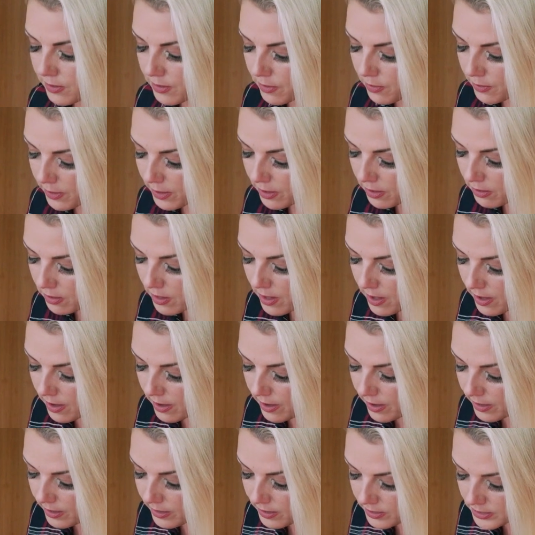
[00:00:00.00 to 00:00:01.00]
the grill.
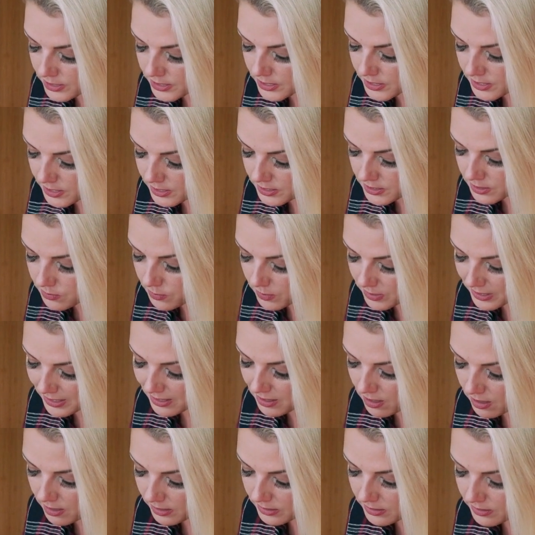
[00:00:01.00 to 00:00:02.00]
And I just want
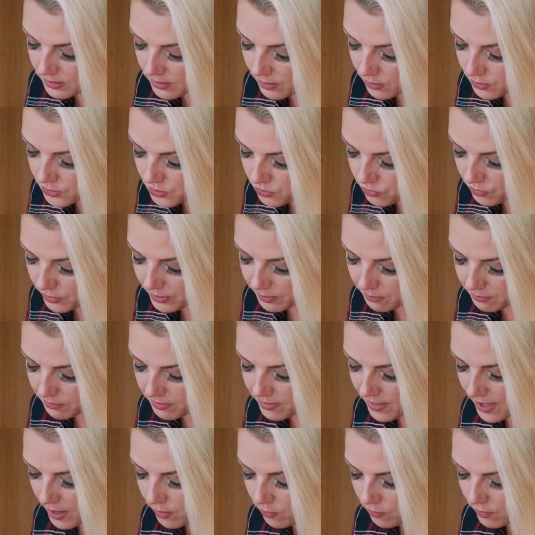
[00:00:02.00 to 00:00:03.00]
to cut
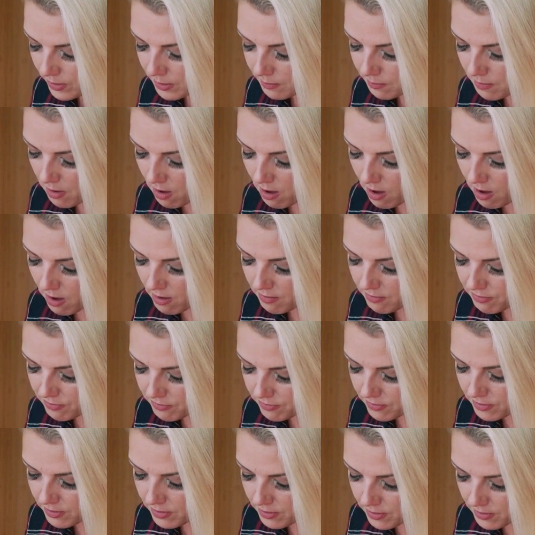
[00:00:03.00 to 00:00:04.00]
that rim
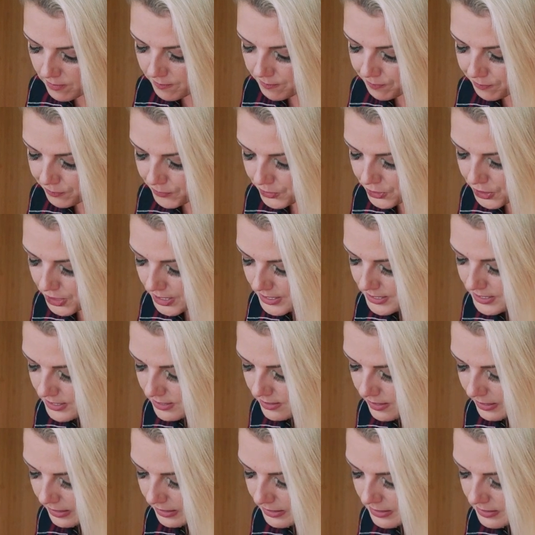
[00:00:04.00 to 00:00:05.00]
off, just
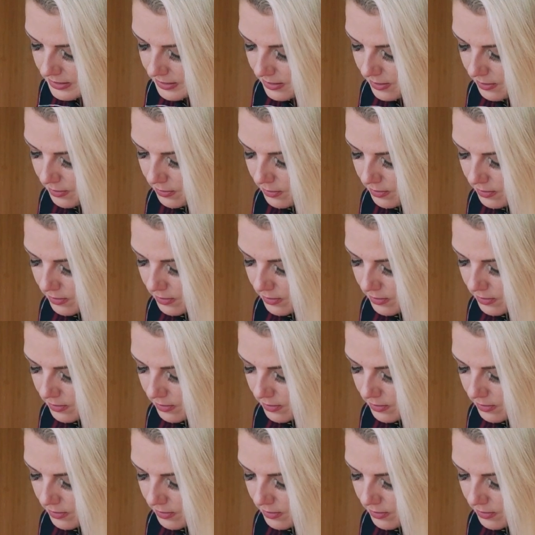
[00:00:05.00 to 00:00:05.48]
like so.